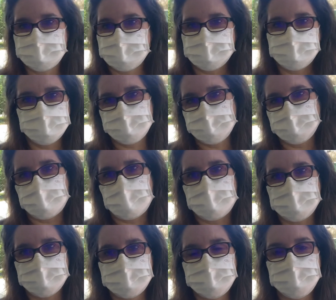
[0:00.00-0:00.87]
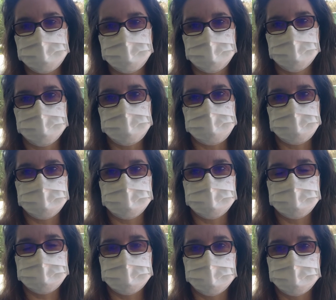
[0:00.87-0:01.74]
to do that with supervision and
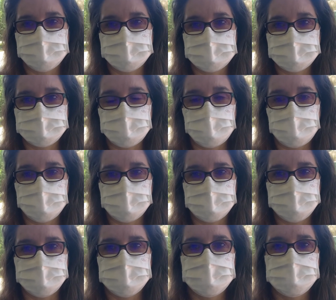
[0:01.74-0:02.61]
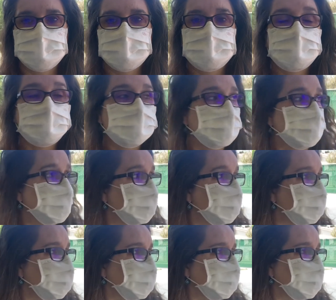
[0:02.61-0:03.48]
stuff at the time. This
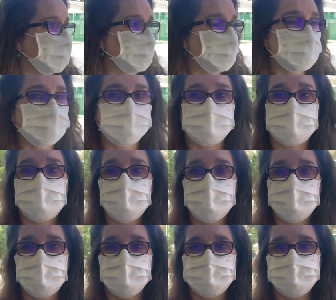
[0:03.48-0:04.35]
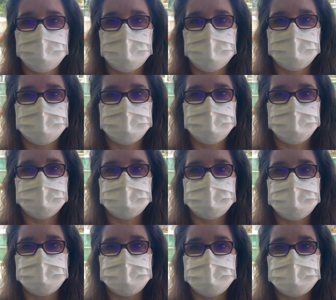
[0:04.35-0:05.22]
is the K-1 yard, and you can
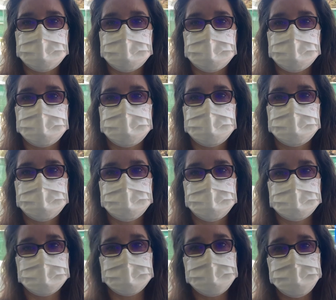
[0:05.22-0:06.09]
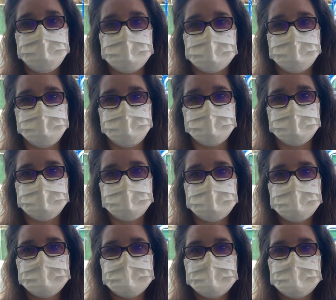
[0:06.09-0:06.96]
see the play structure
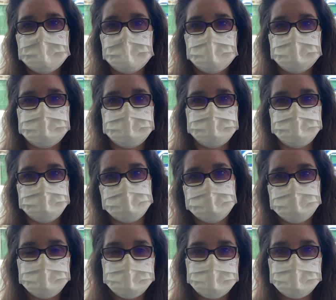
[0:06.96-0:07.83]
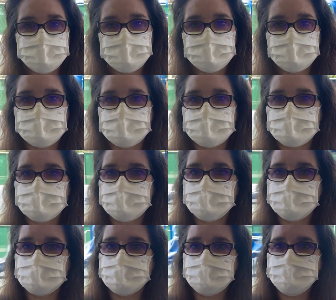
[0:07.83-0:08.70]
has been
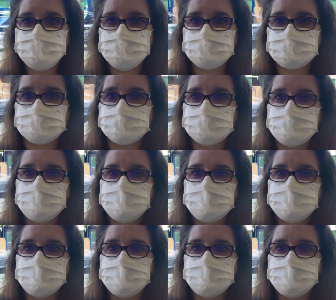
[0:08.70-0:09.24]
partially